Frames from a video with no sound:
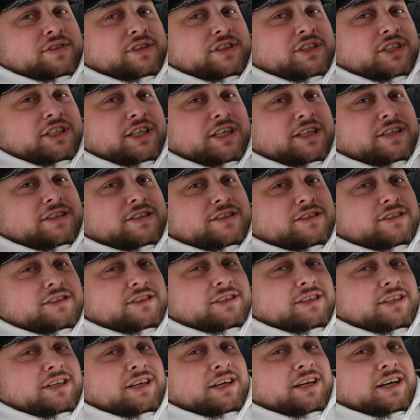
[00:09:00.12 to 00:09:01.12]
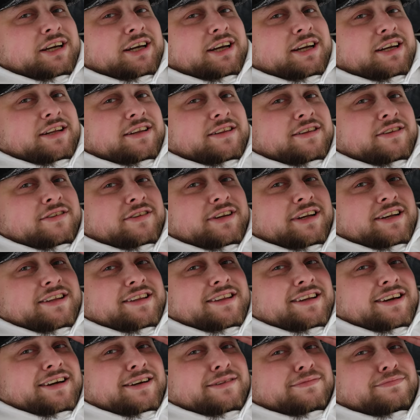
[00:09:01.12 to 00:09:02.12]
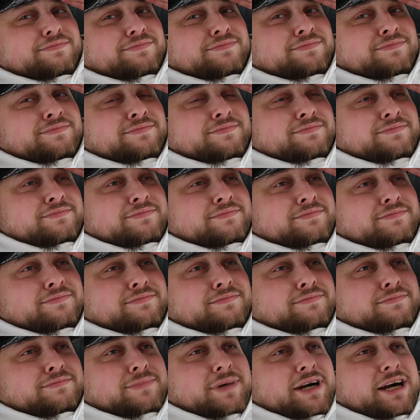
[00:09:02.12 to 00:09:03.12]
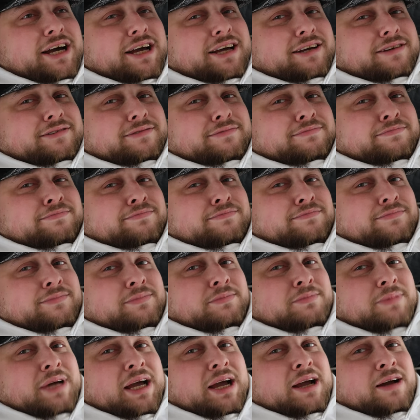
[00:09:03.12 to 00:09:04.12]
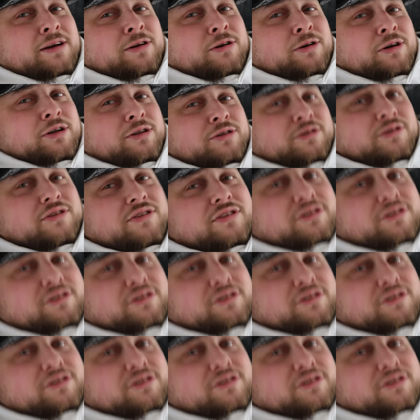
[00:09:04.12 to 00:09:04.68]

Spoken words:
to the channel. And see you next time. Bye. I'm going to